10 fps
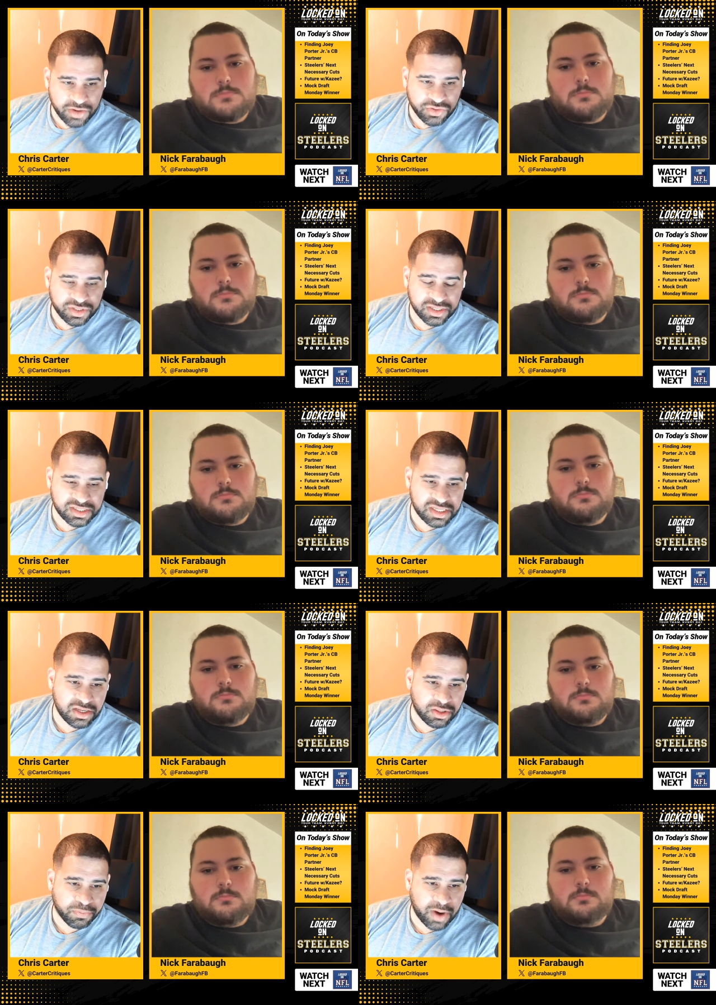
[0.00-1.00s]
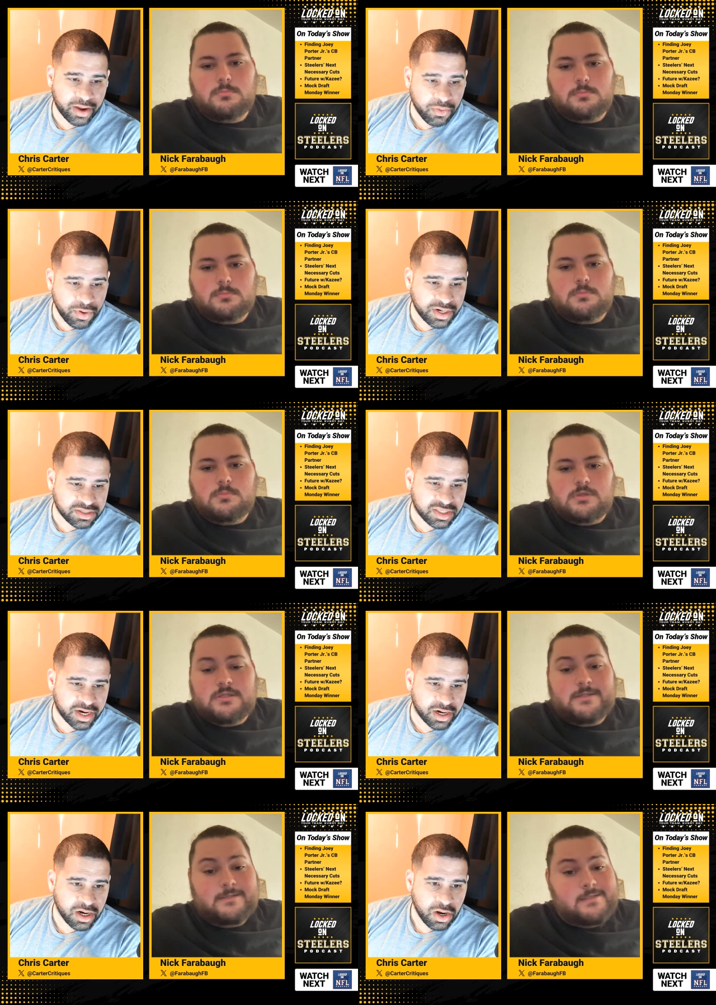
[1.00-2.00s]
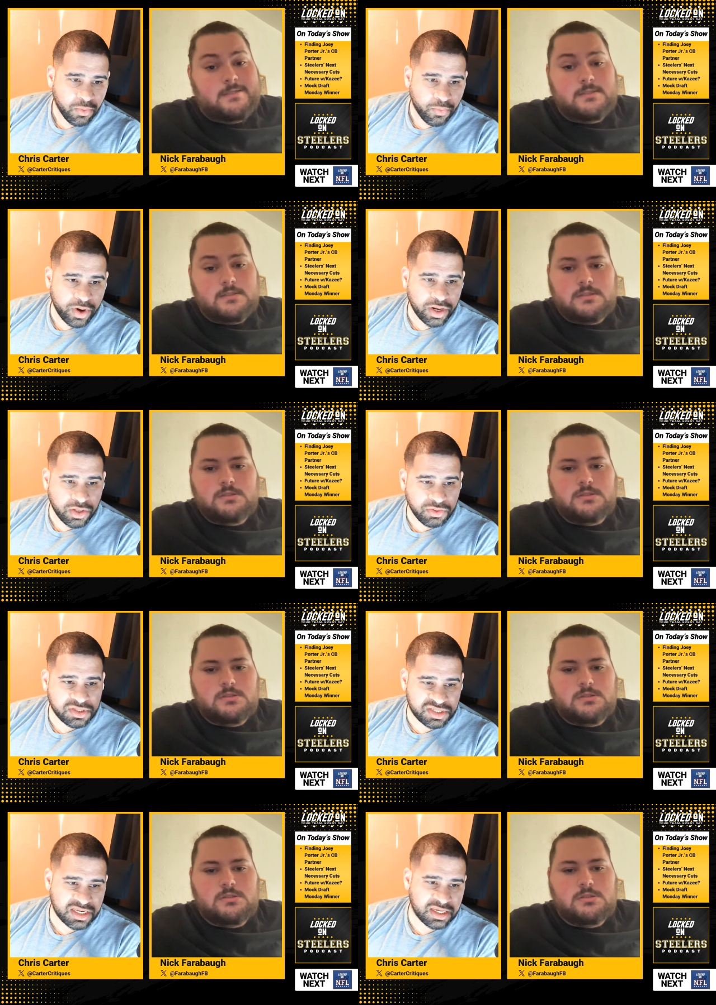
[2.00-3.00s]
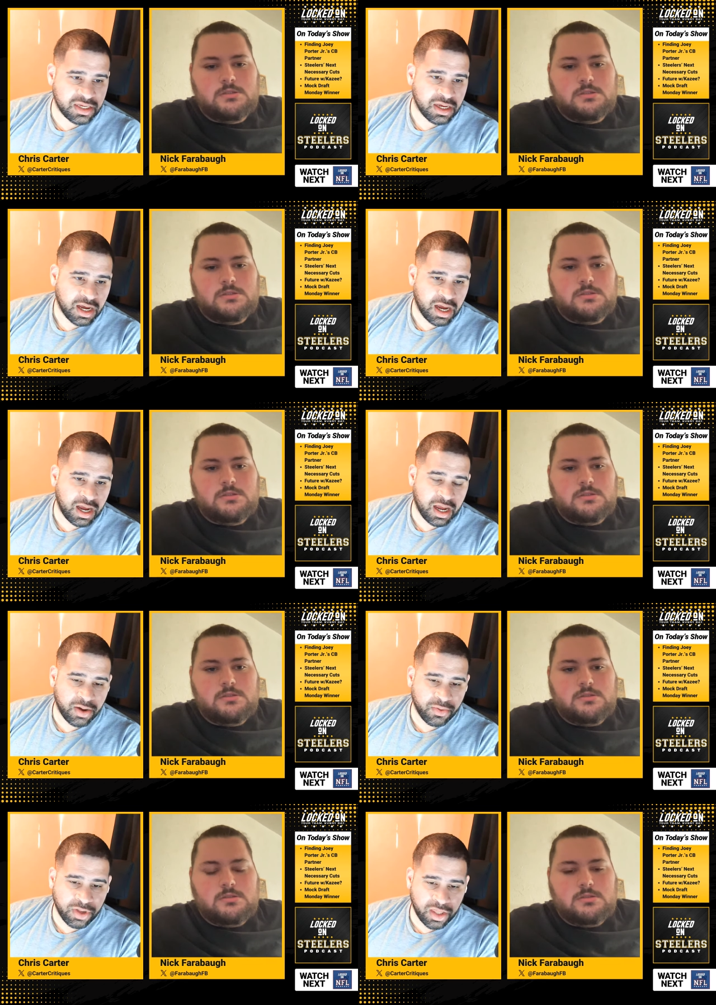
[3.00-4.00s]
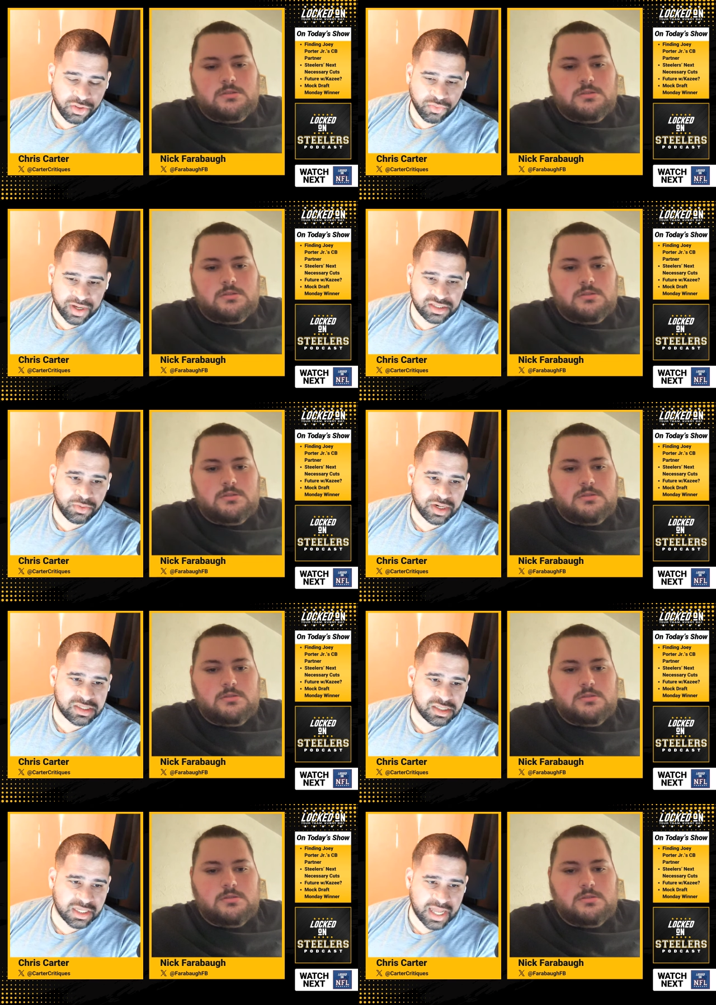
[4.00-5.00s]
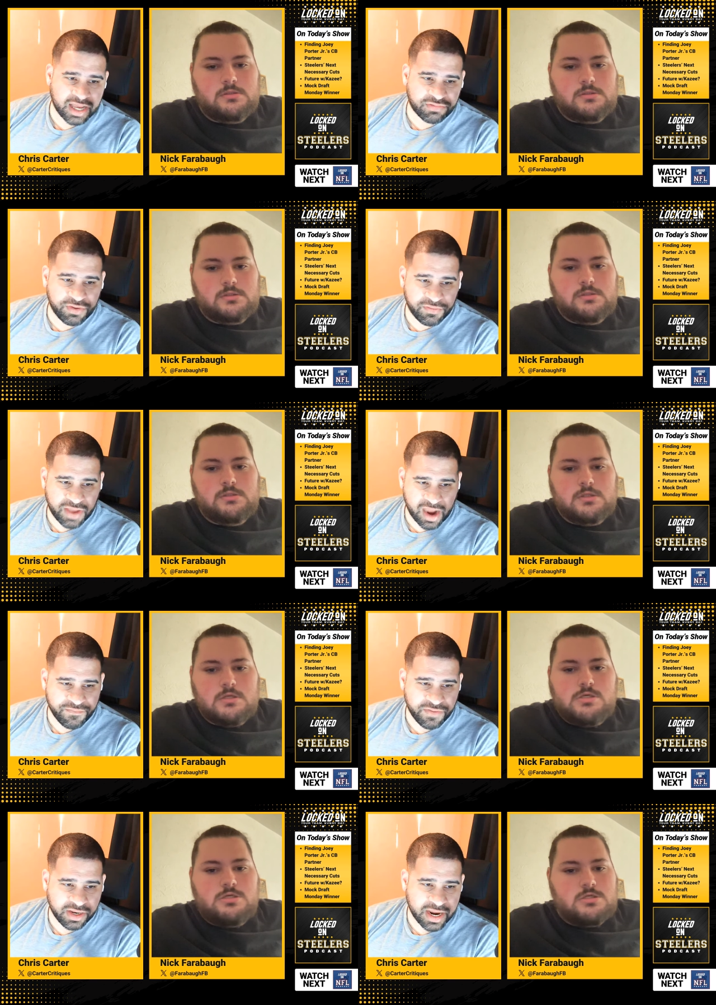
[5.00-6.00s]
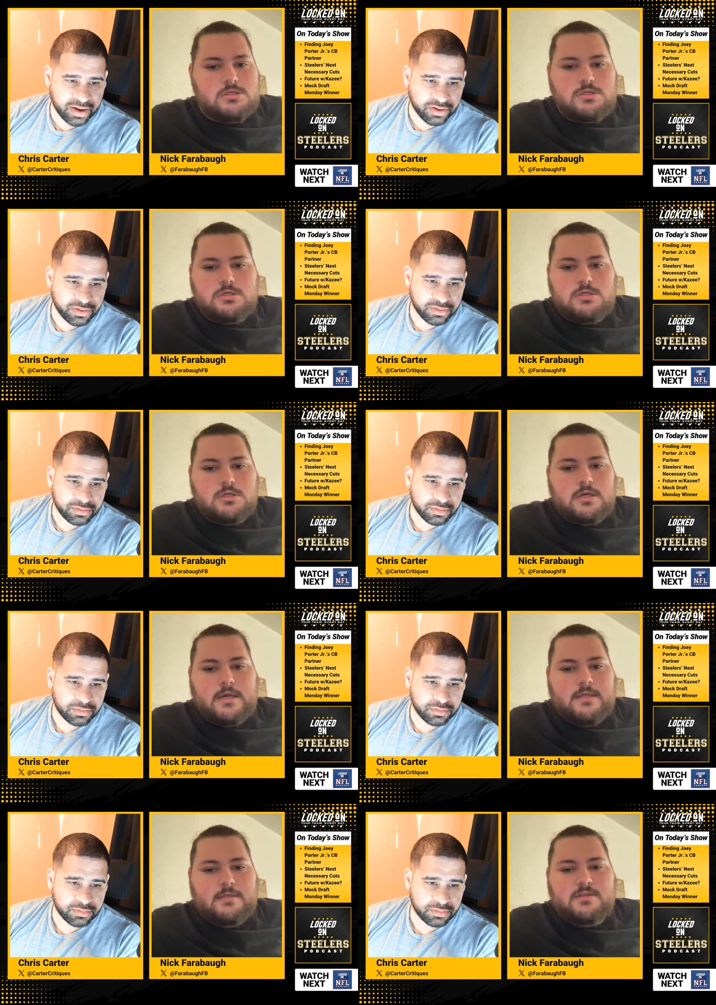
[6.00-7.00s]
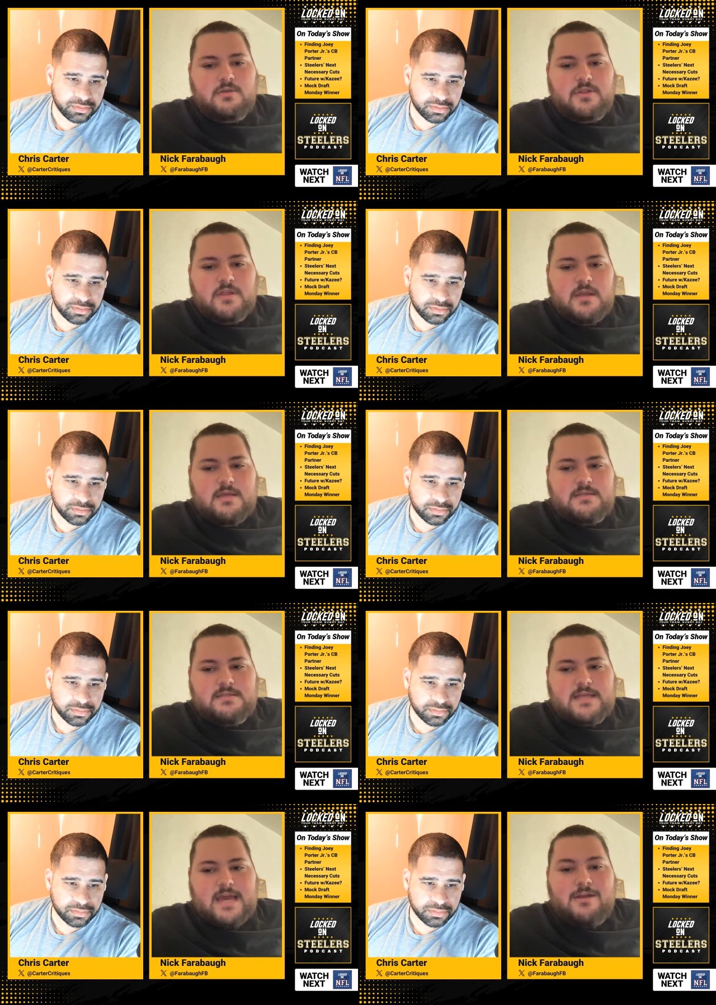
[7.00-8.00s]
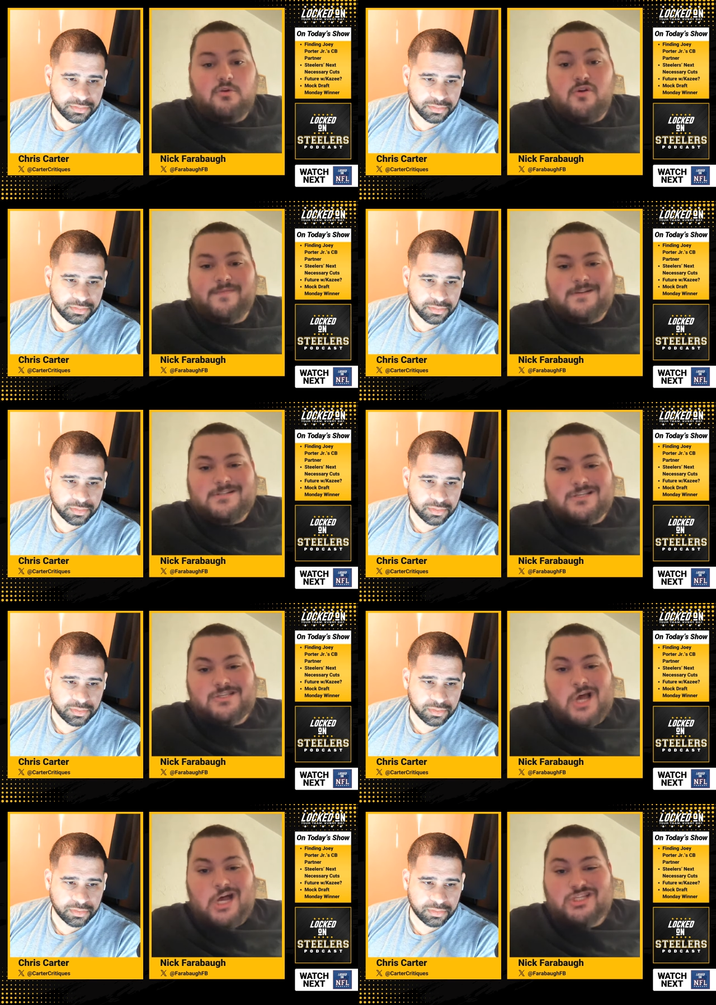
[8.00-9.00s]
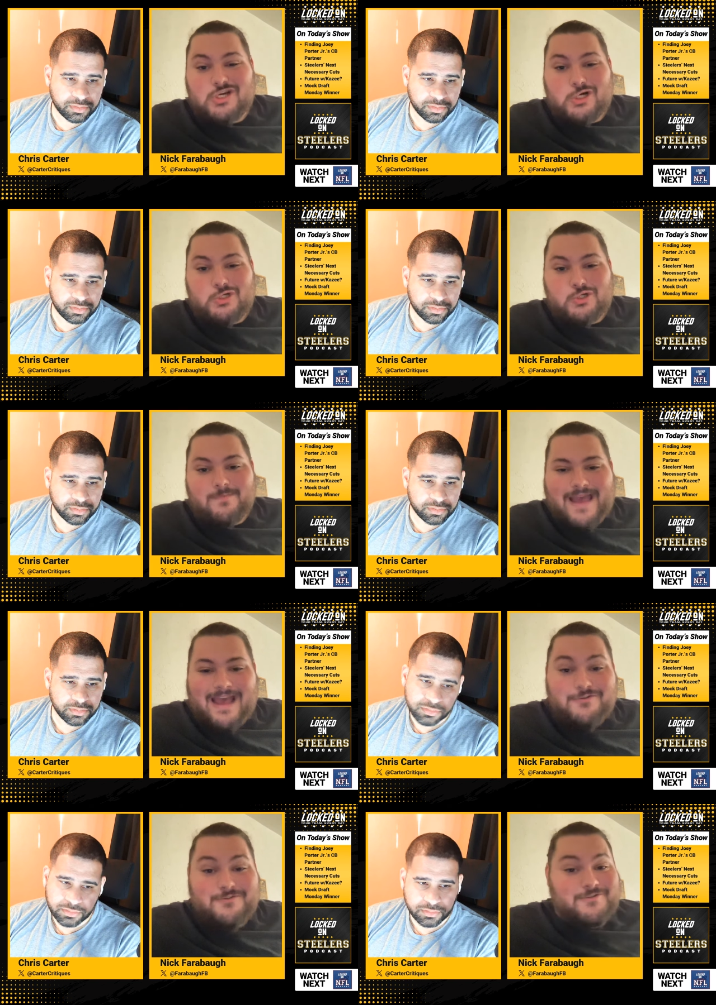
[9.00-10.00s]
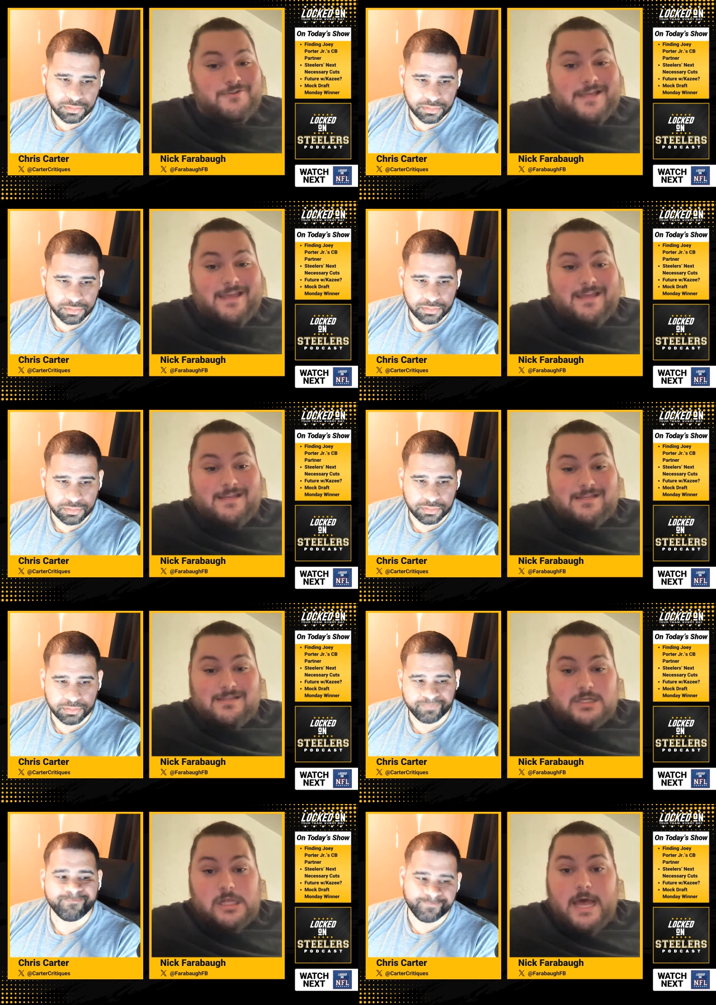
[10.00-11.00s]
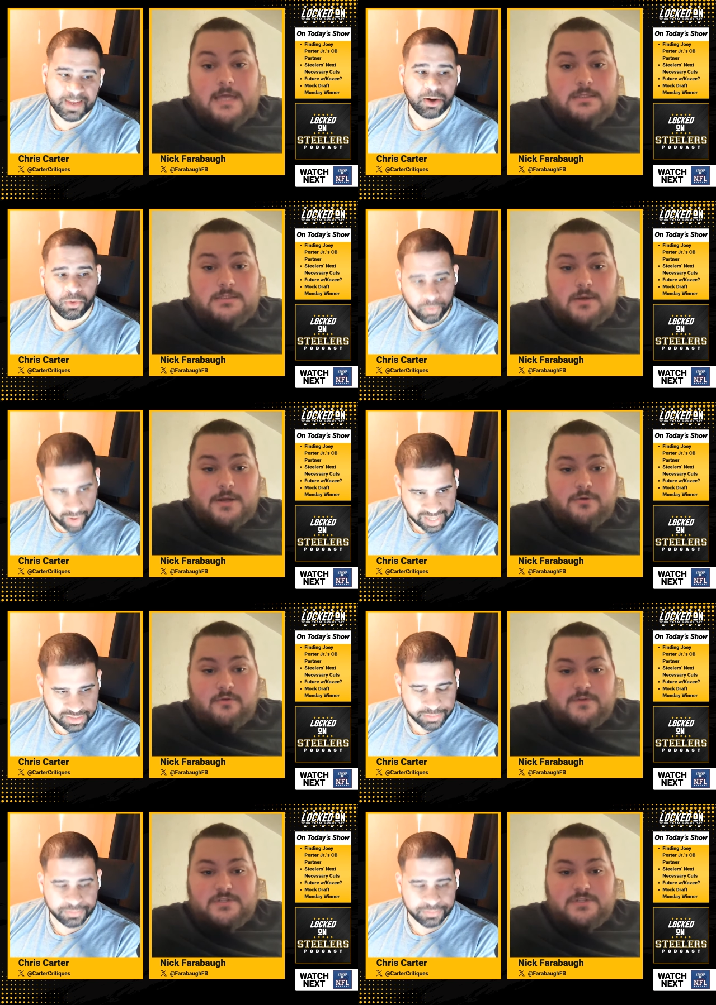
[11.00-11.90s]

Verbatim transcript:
Speaker 1: interesting to see the priorities there. Where do you see? Uh, uh, the rest of the rest of this class kind of filling
Speaker 2: out. And so the thing is, I don't know if there's a Sauce Gardner, Patrick Surtain in this class, so I don't right. know if there's a